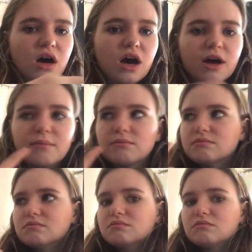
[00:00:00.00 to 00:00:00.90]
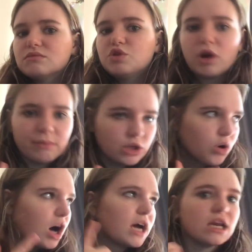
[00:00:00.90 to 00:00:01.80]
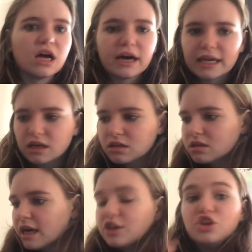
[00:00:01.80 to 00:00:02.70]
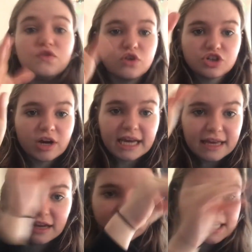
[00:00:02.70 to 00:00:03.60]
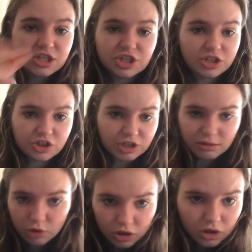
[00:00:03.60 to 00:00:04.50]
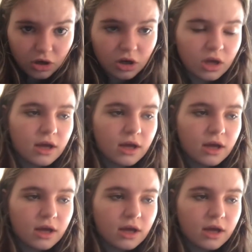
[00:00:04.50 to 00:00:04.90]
eye line, and you've got to try and get their attention during the monologue.